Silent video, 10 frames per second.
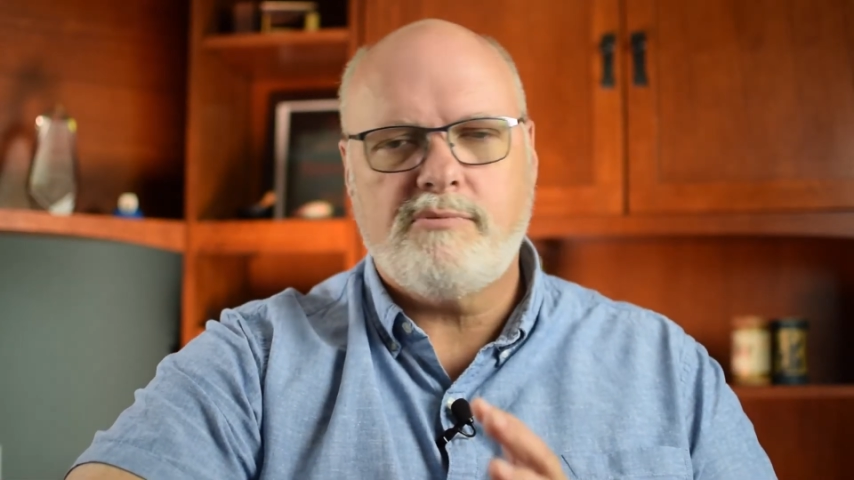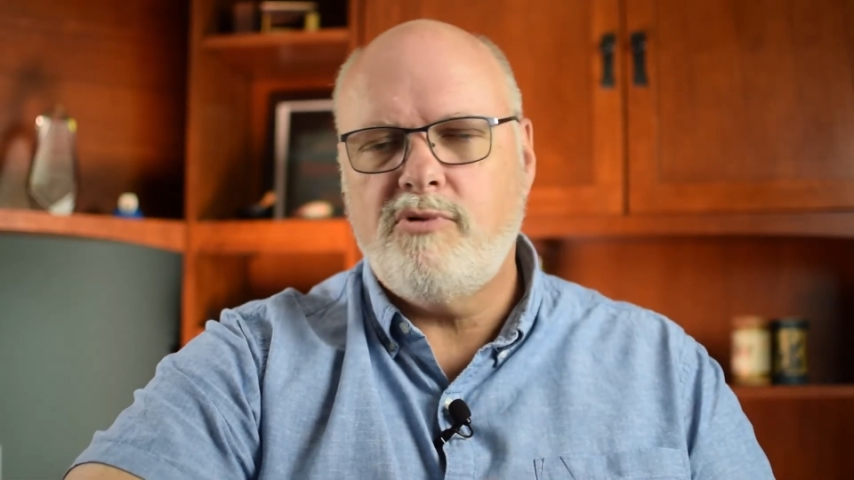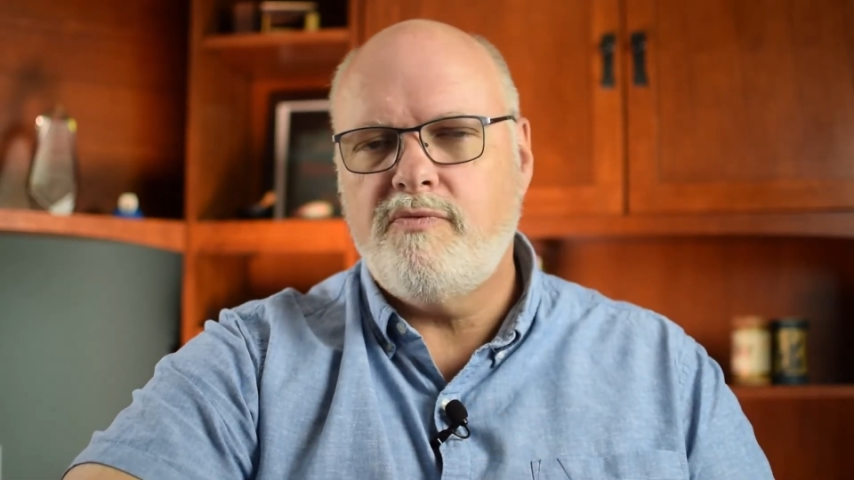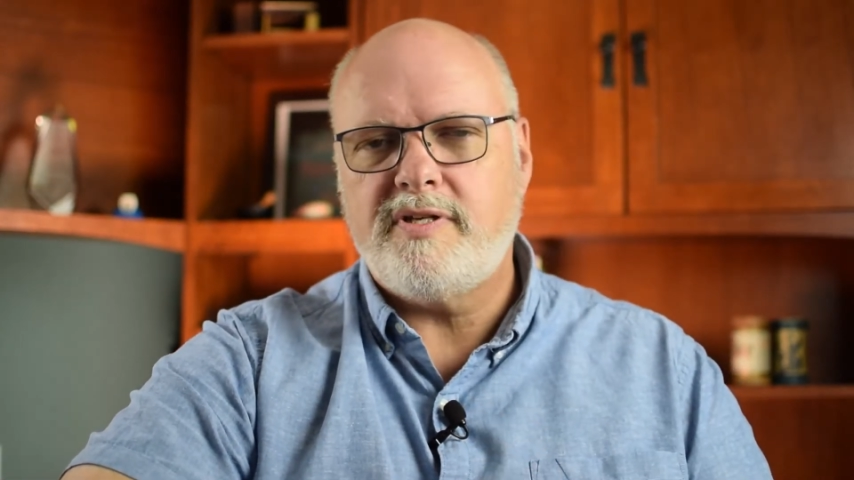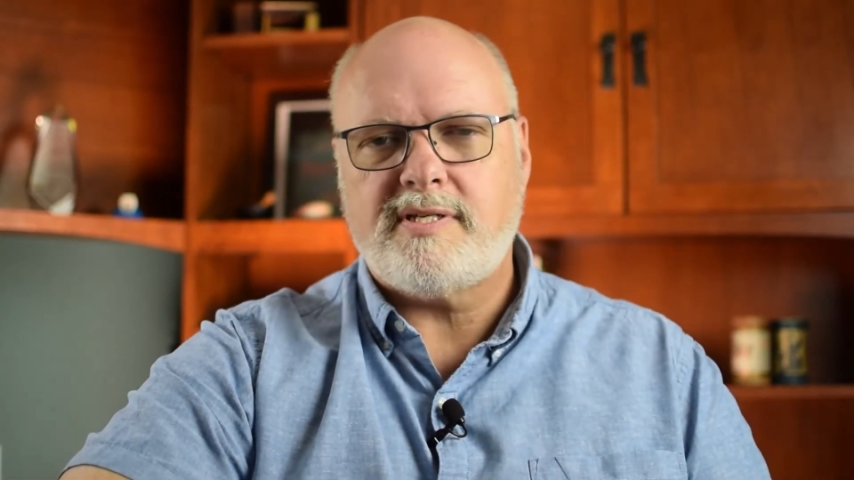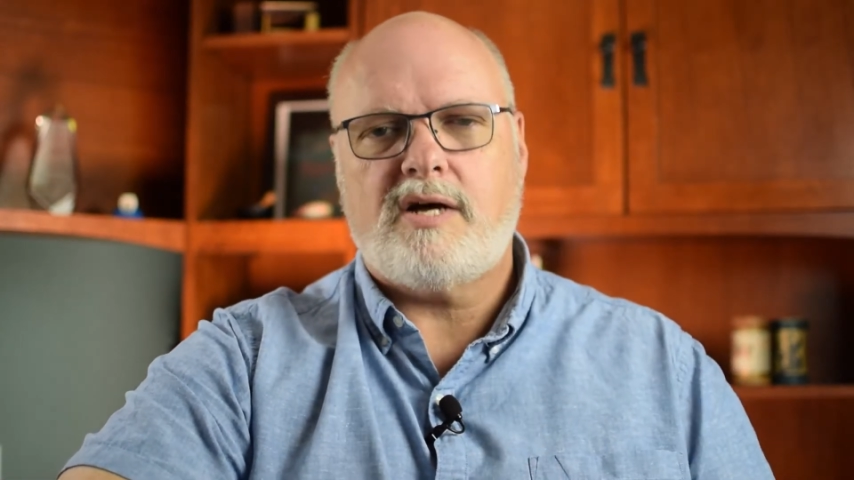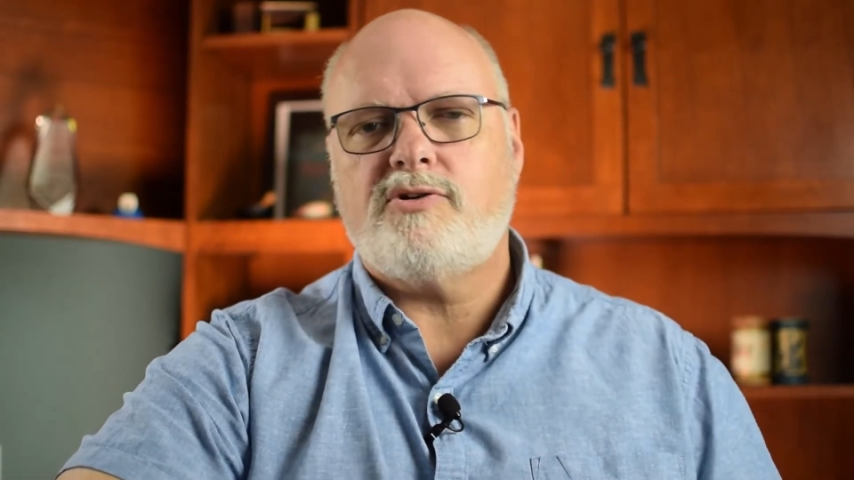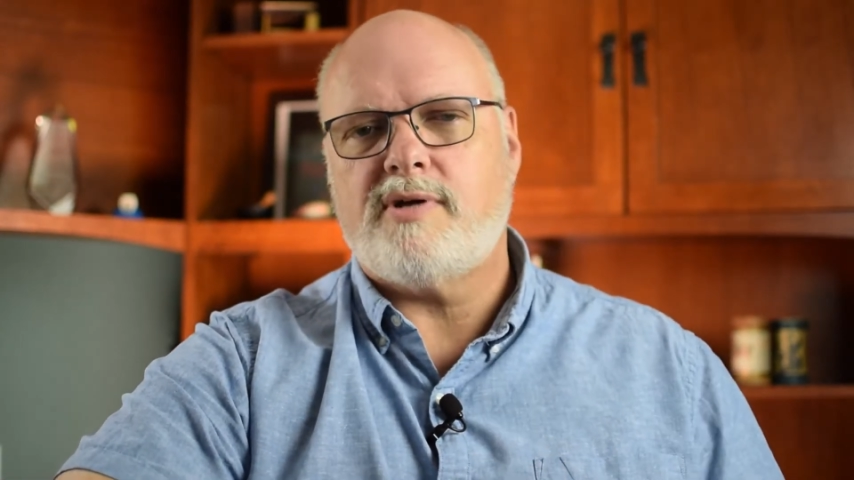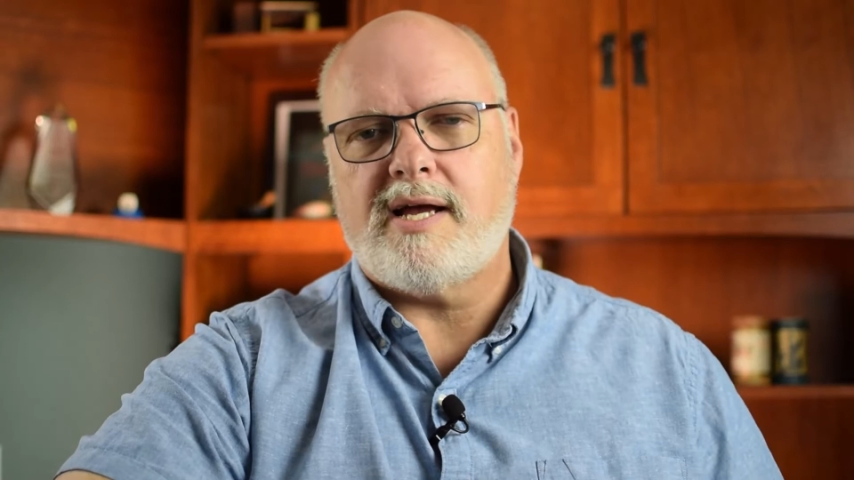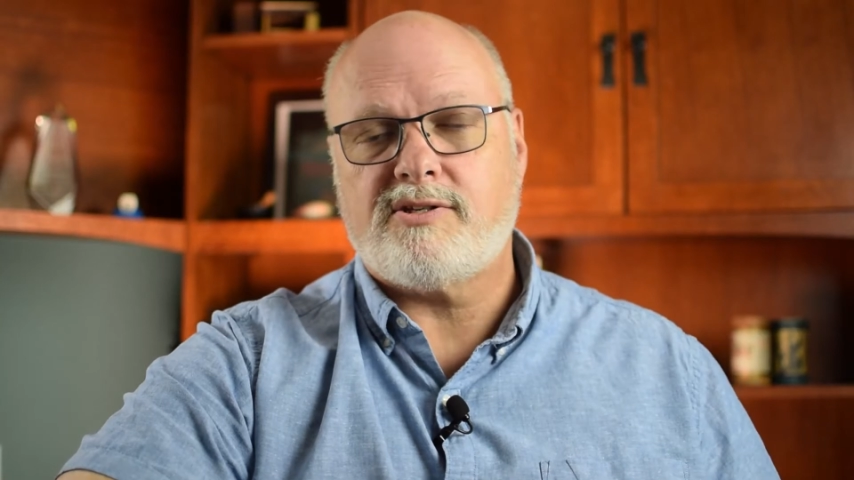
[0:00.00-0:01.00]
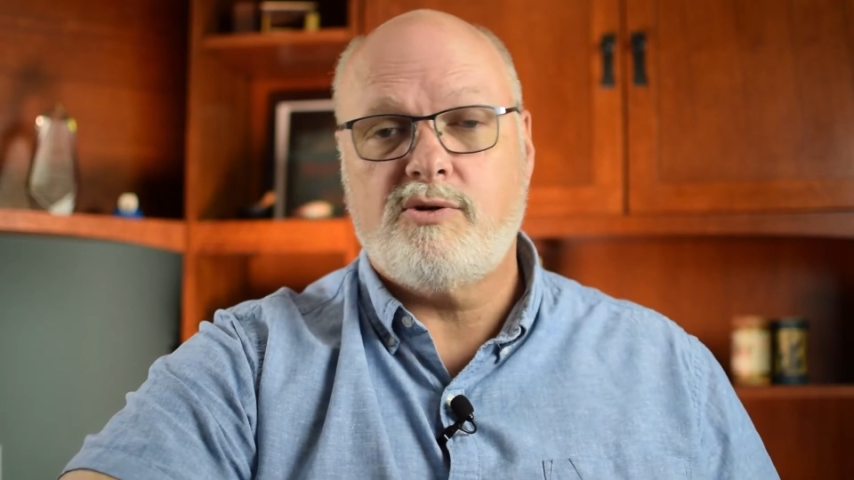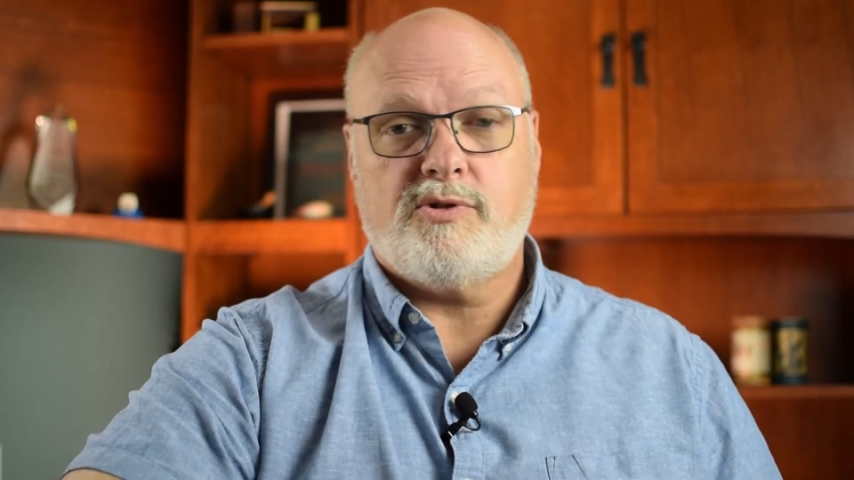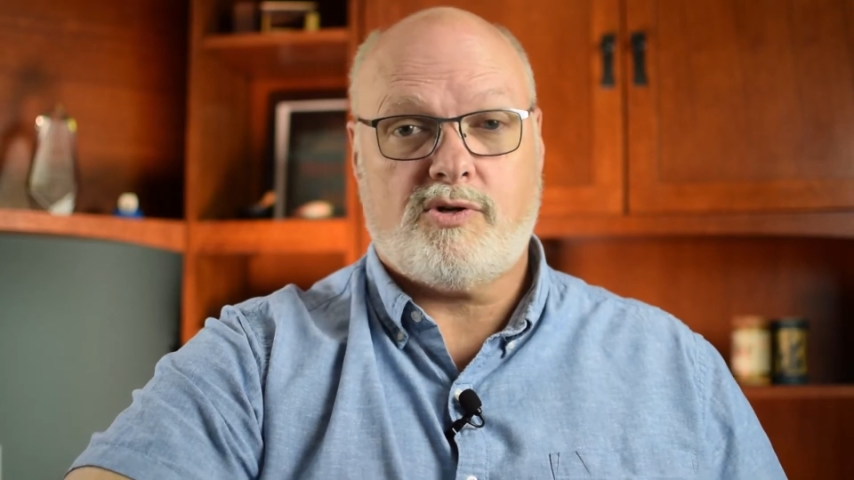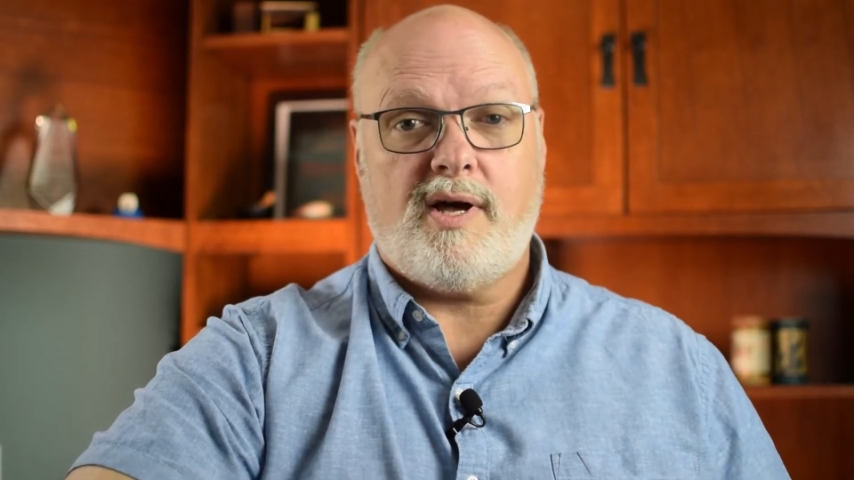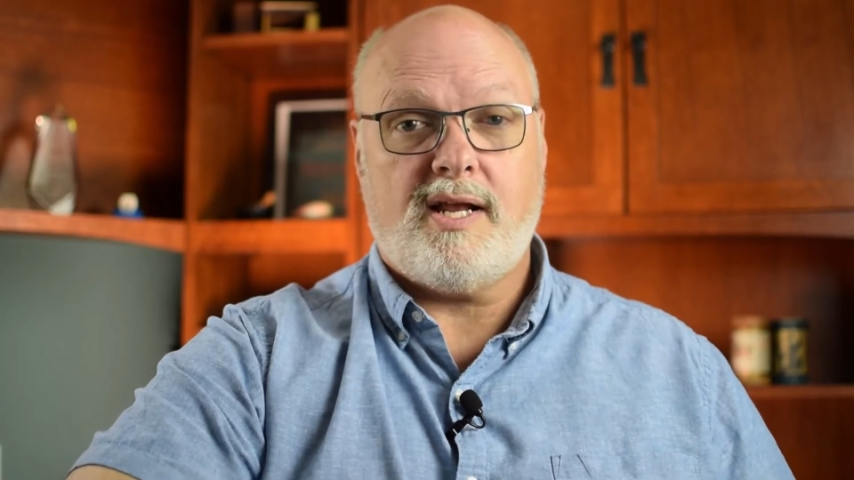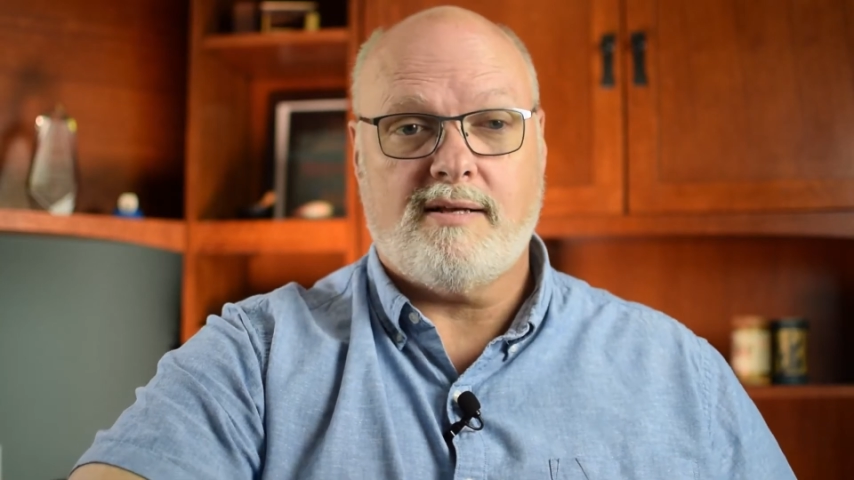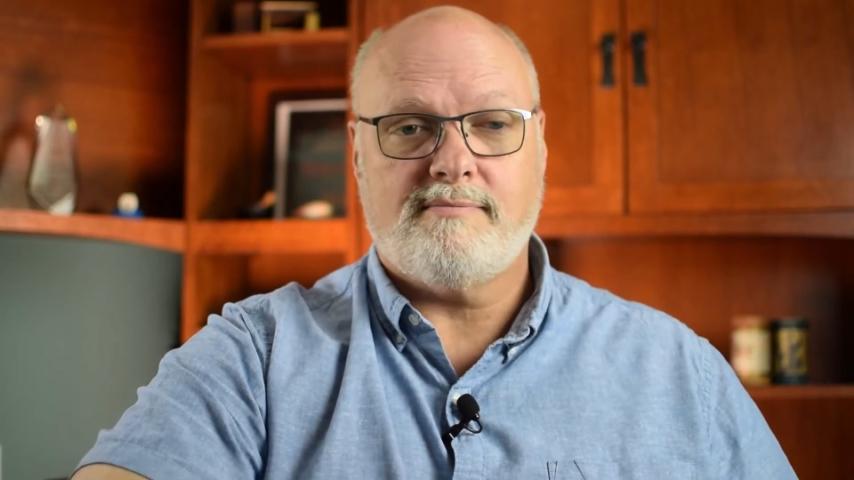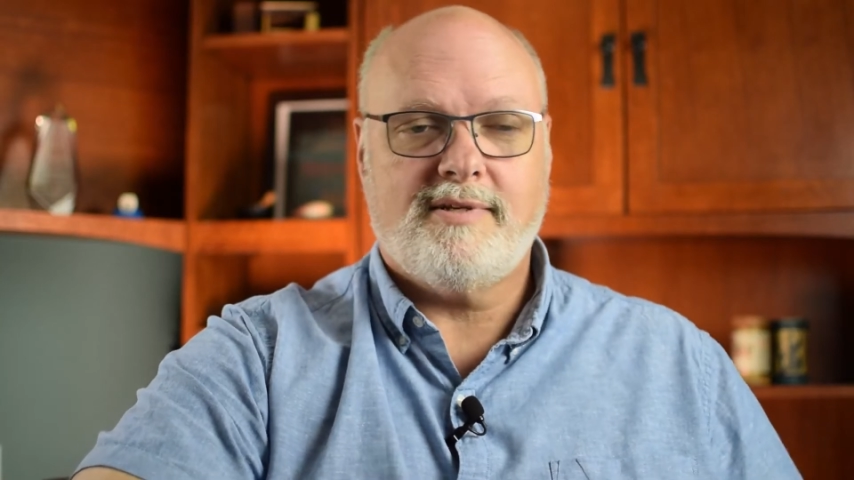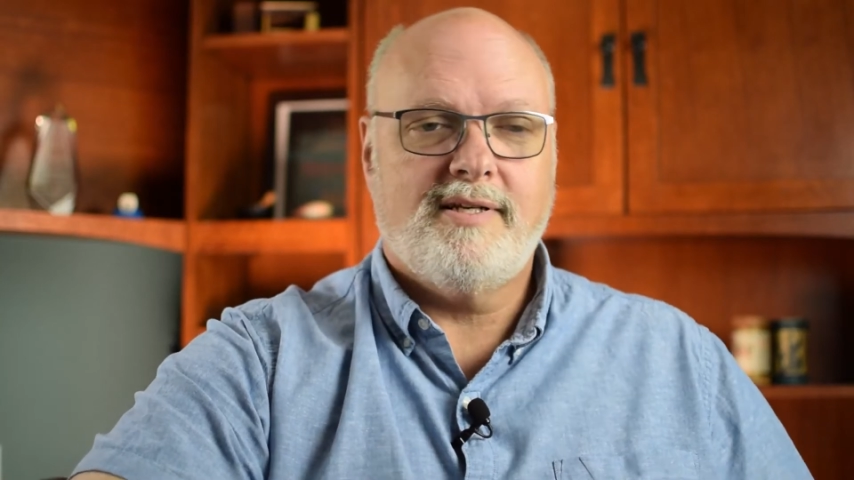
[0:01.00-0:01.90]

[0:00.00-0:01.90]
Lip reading: movie soundtracks to his credit.